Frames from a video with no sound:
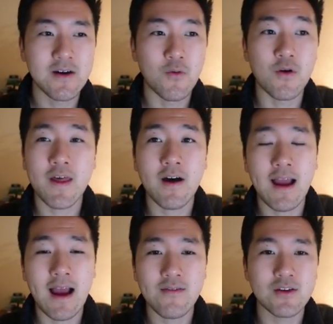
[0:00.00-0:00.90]
without
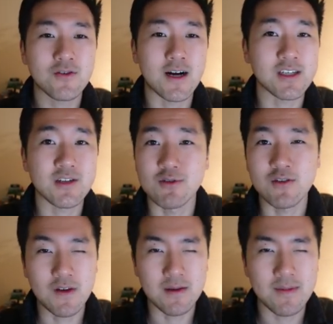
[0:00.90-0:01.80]
having your customer's
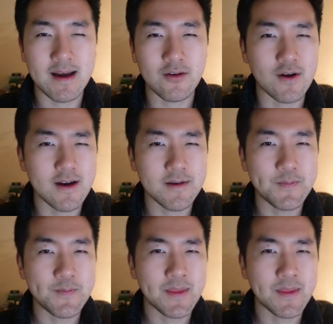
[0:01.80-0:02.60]
feedback, right?